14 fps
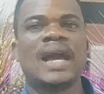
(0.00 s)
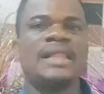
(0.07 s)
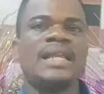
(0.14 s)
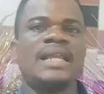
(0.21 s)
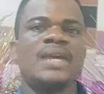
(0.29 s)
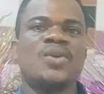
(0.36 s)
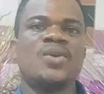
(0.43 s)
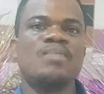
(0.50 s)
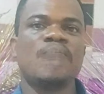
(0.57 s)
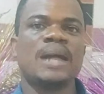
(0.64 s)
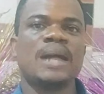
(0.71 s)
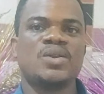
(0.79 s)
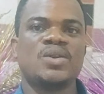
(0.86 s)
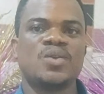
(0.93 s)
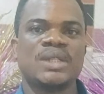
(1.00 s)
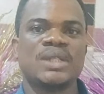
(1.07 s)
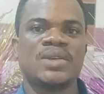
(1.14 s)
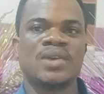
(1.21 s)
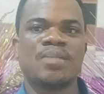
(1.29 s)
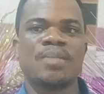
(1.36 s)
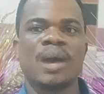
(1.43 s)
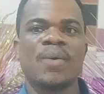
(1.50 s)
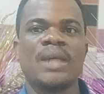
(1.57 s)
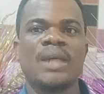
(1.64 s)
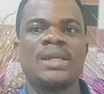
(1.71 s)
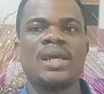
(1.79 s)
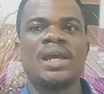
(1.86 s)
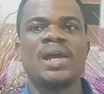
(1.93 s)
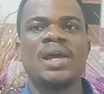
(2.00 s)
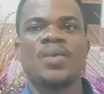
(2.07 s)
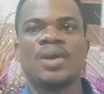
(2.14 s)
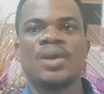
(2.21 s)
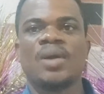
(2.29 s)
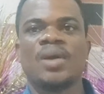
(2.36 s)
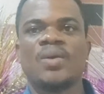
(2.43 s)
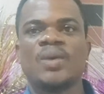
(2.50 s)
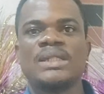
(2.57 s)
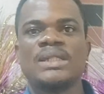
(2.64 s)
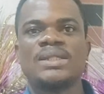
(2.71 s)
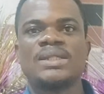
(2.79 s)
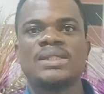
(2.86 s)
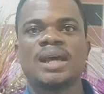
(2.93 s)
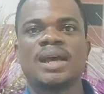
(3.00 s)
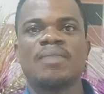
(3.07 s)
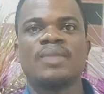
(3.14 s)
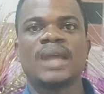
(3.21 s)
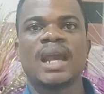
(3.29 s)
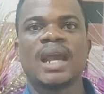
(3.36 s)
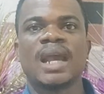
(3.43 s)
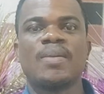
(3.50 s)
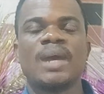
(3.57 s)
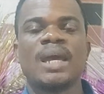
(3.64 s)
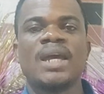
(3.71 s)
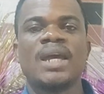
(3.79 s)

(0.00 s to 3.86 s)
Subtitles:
and then going back to question number 1 will always help.